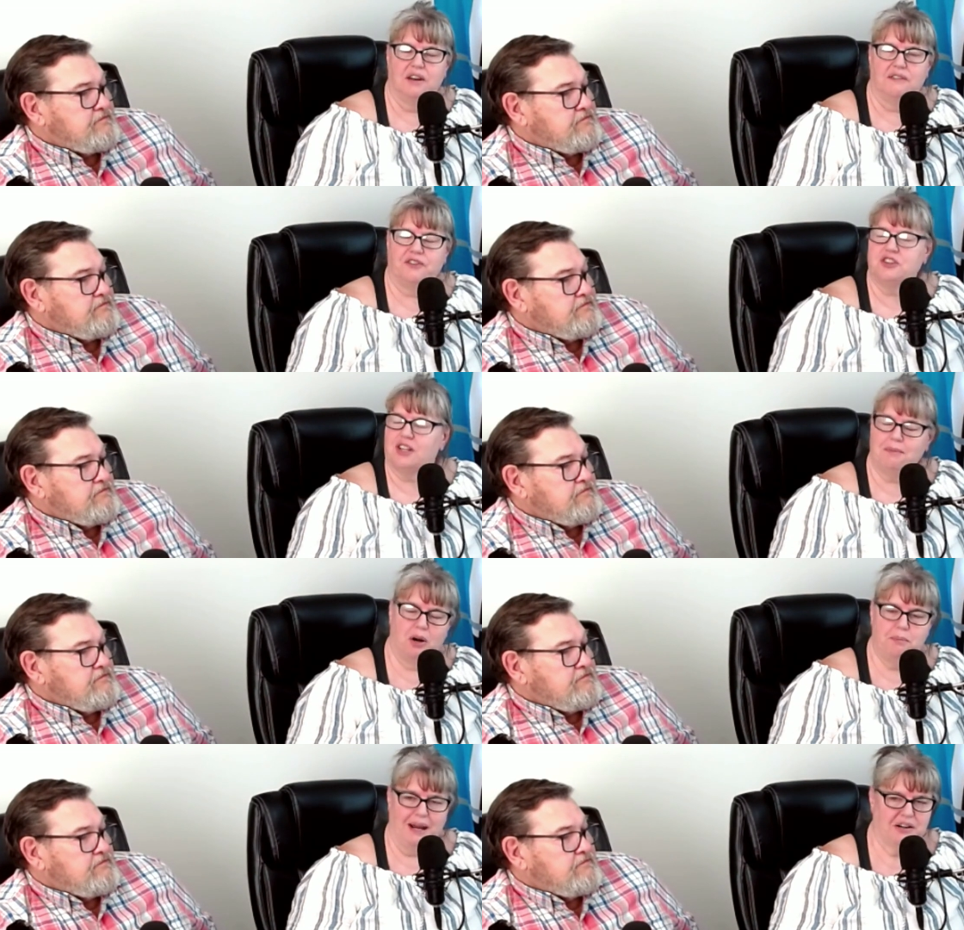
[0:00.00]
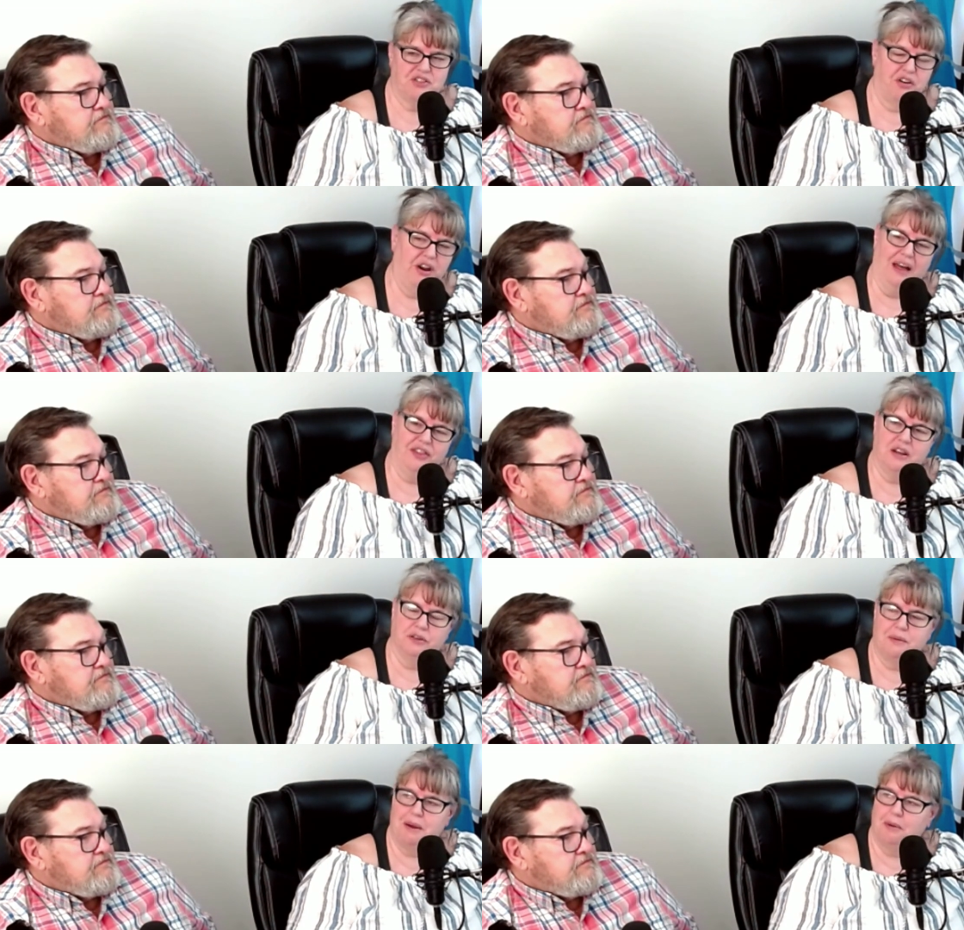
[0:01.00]
Speaker 1: first time homebuyers are not the
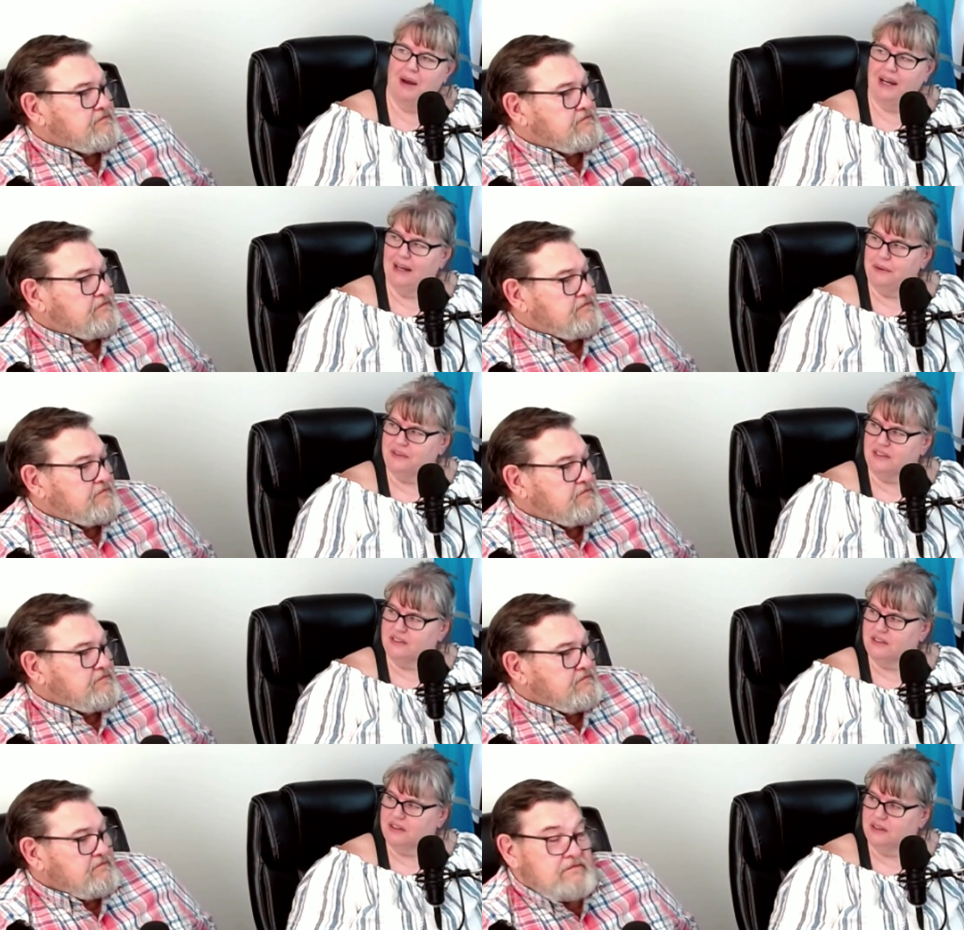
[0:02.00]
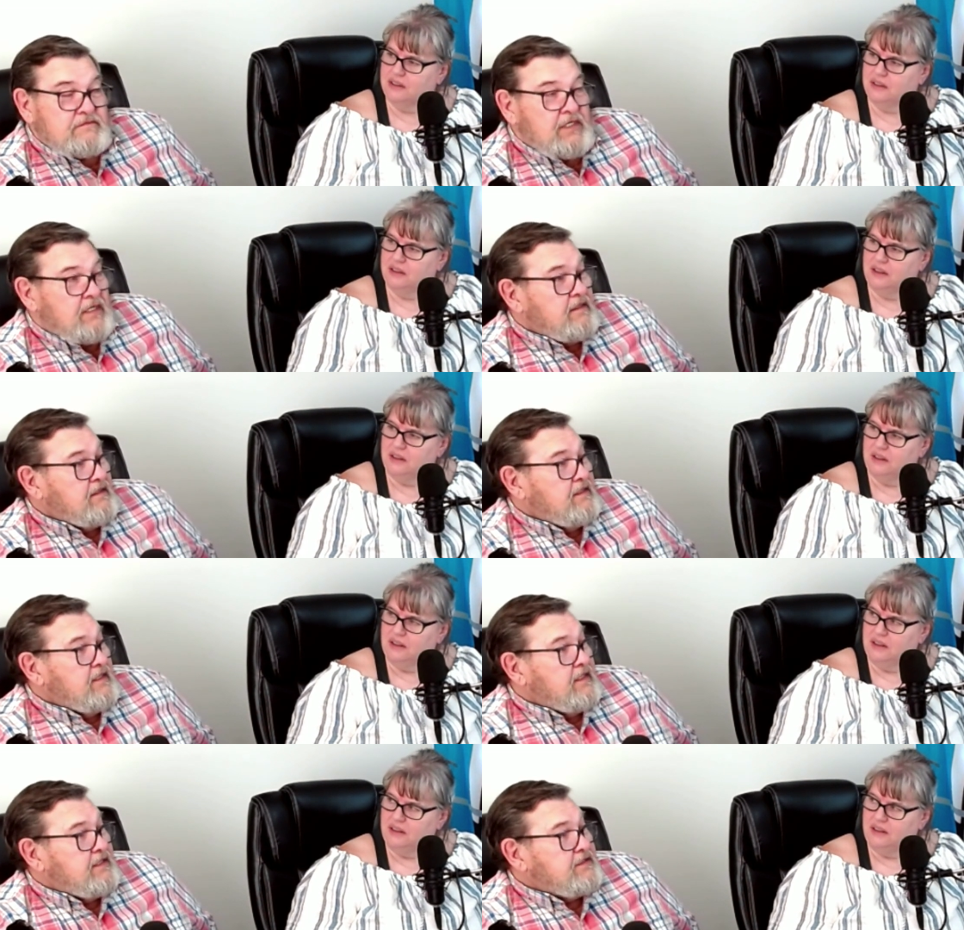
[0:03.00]
only people buying houses.
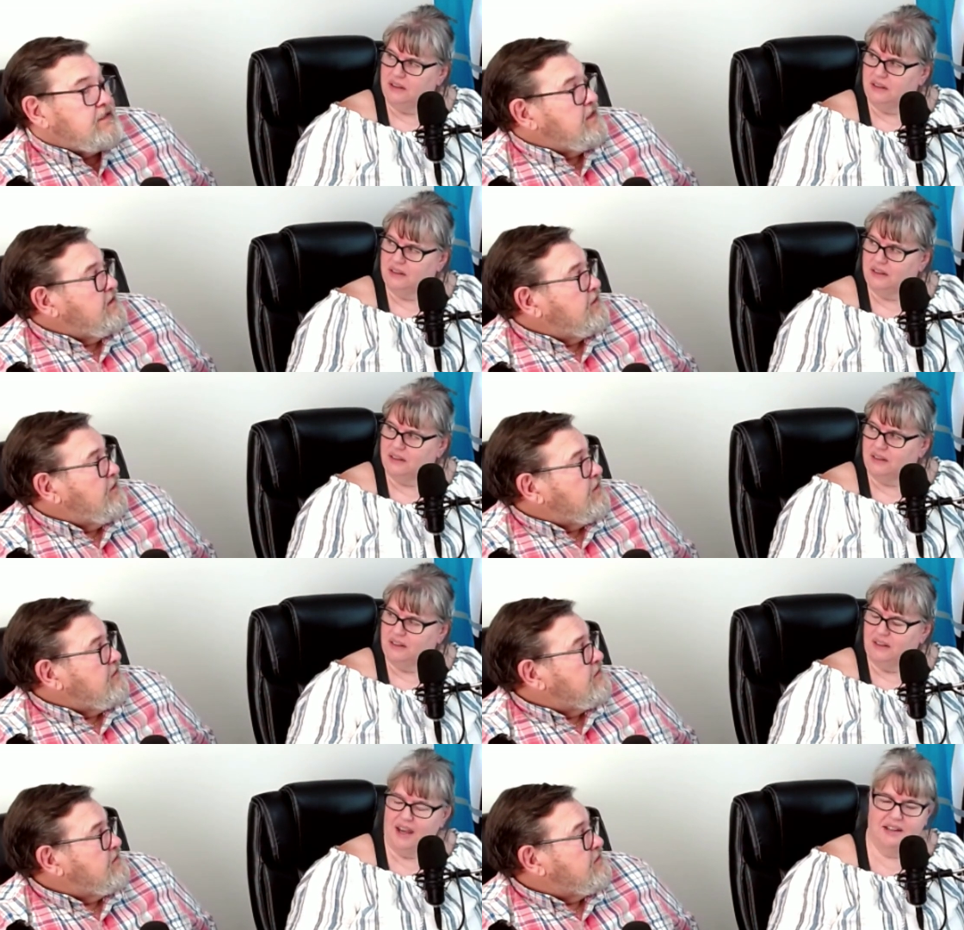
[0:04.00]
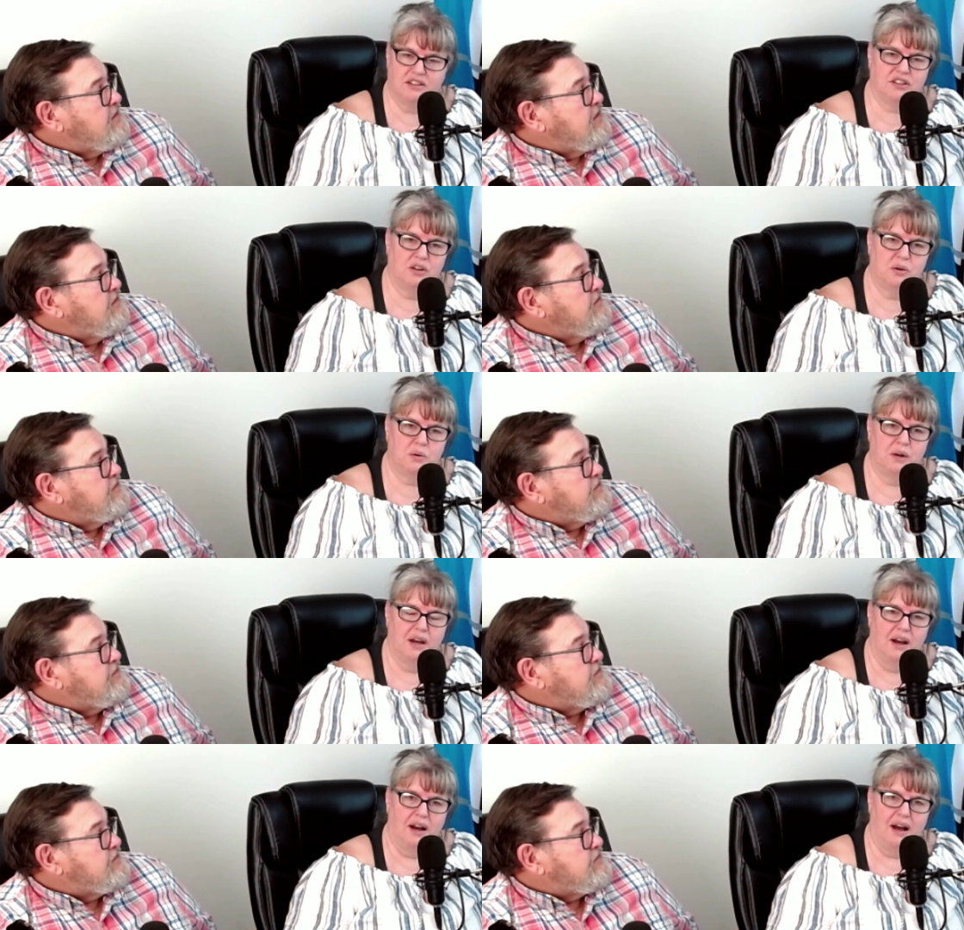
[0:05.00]
Speaker 2: Indeed, not.
Speaker 1: And no. so
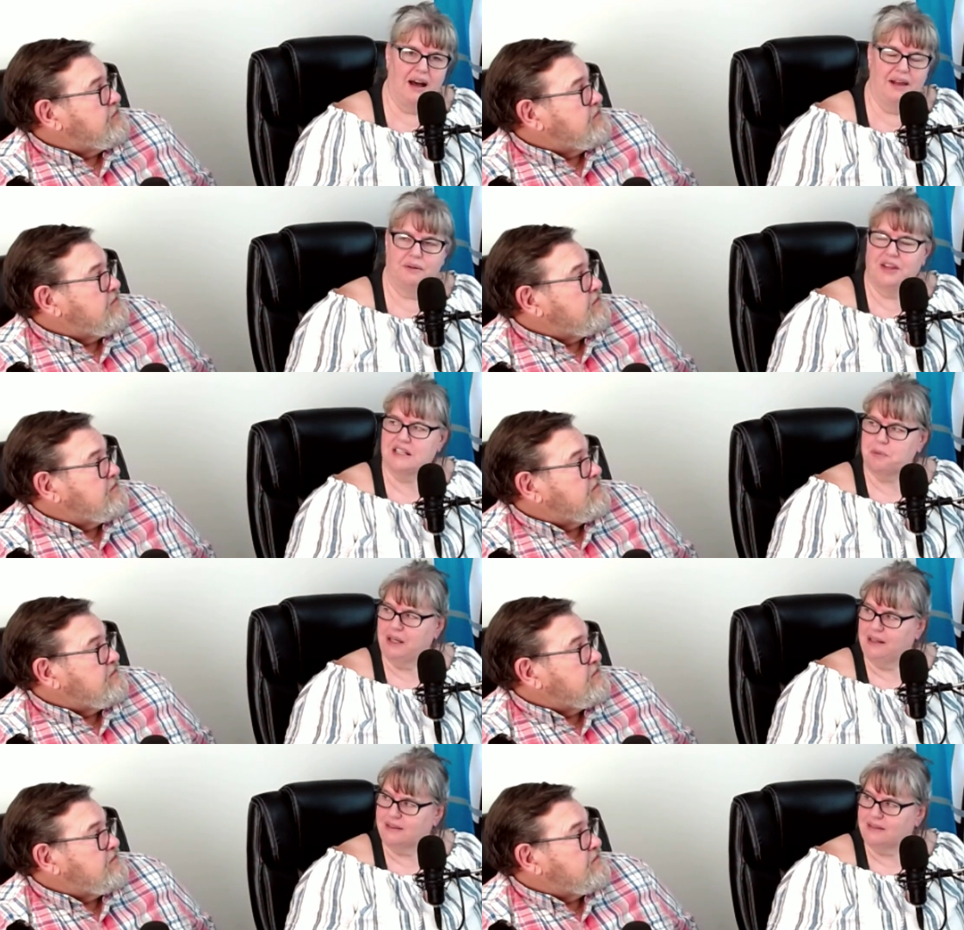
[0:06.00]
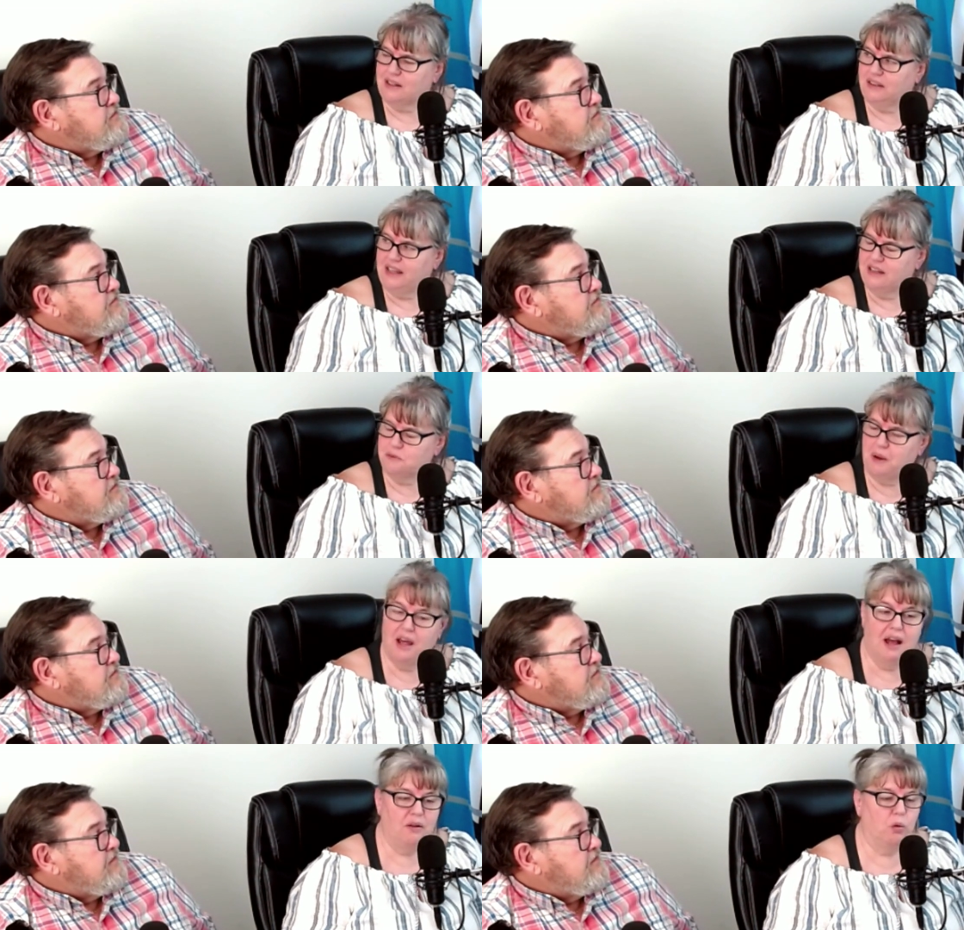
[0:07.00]
I don't think spring necessarily is, but
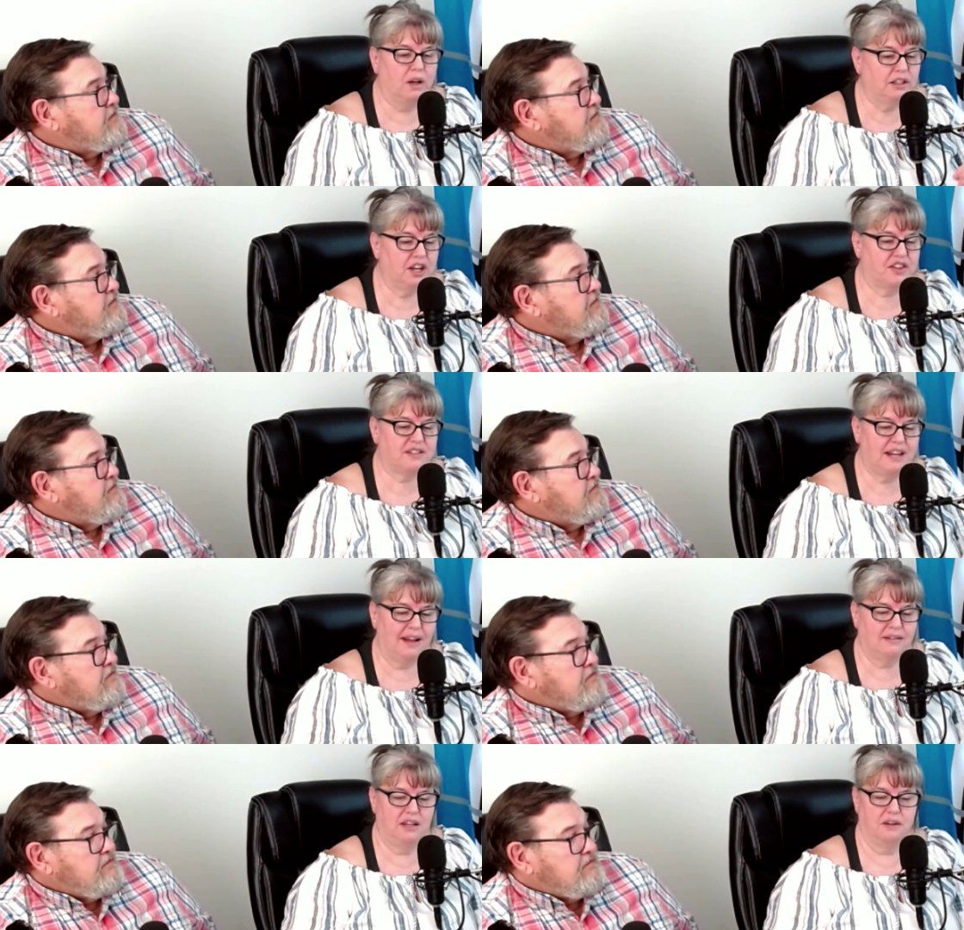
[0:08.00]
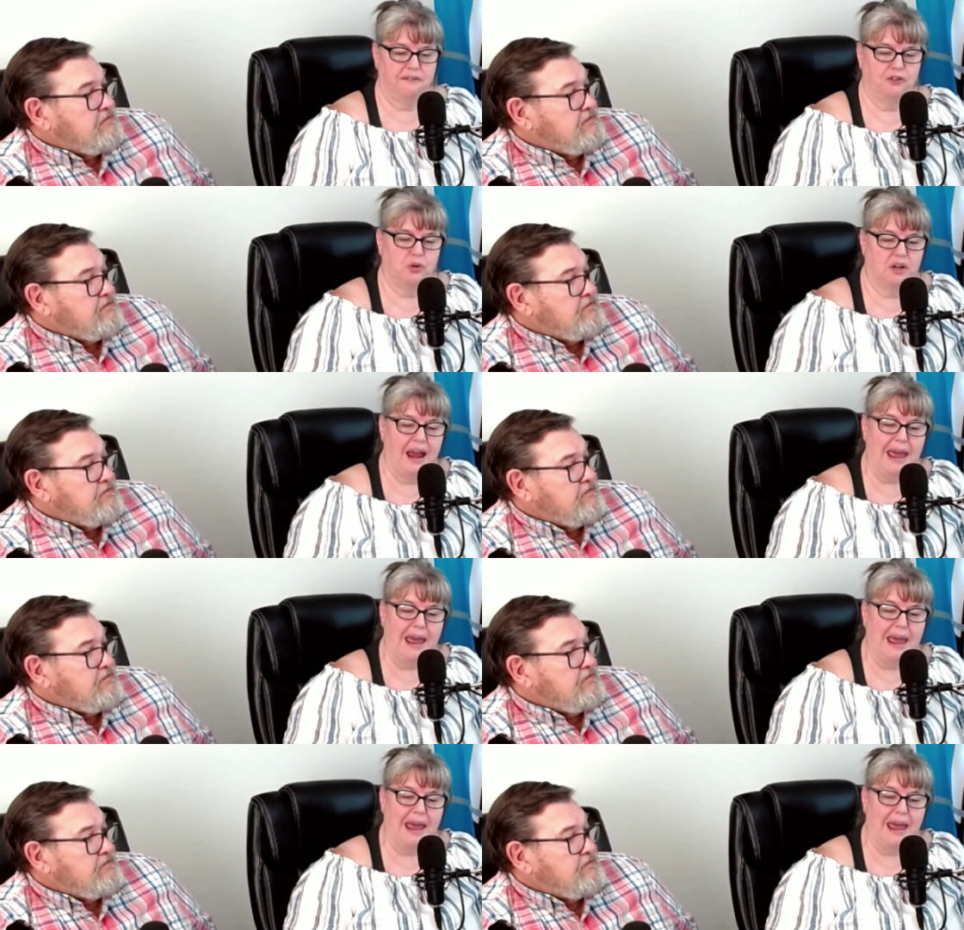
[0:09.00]
we're going to look at the stats here for